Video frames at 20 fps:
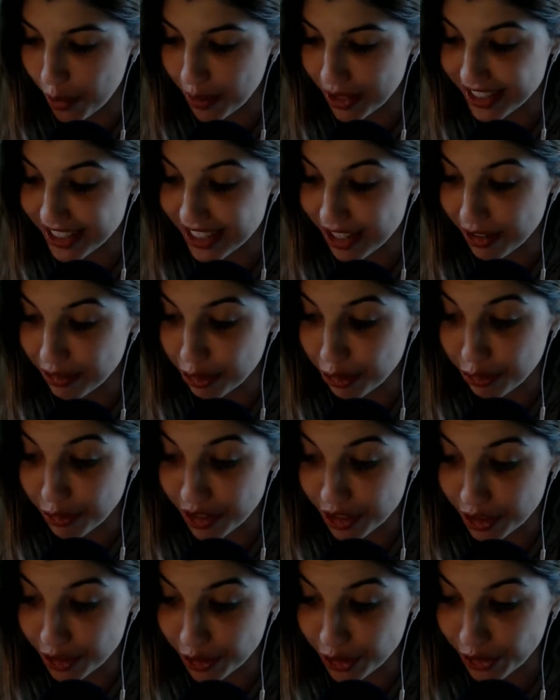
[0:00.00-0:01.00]
at several
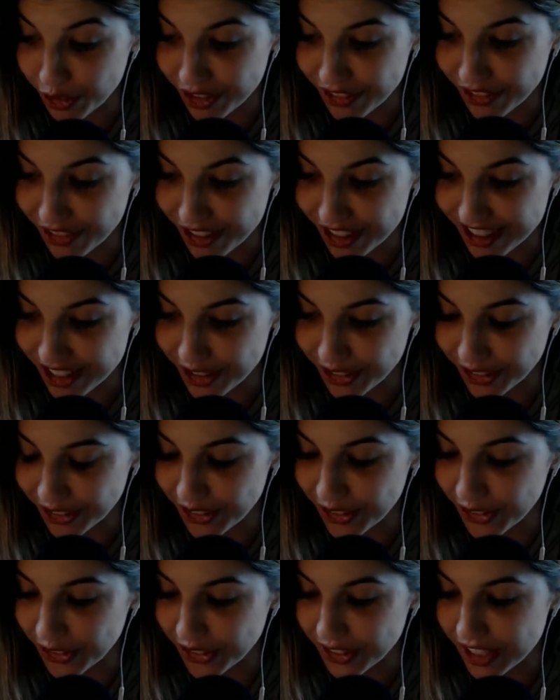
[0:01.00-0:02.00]
fifth-year
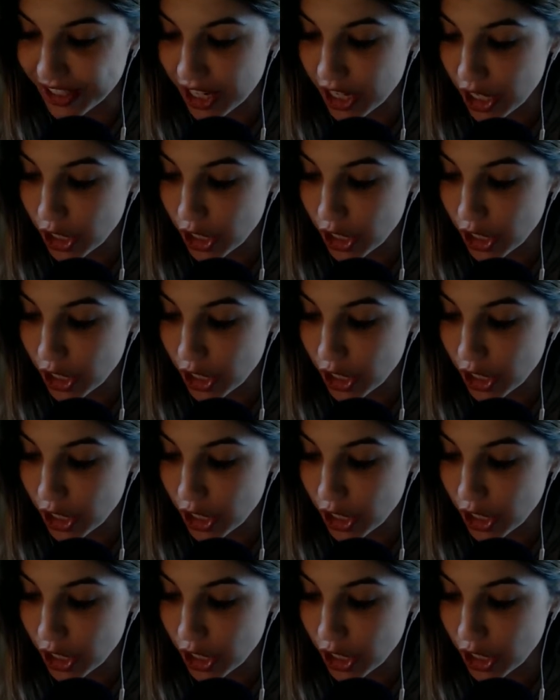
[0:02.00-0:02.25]
girls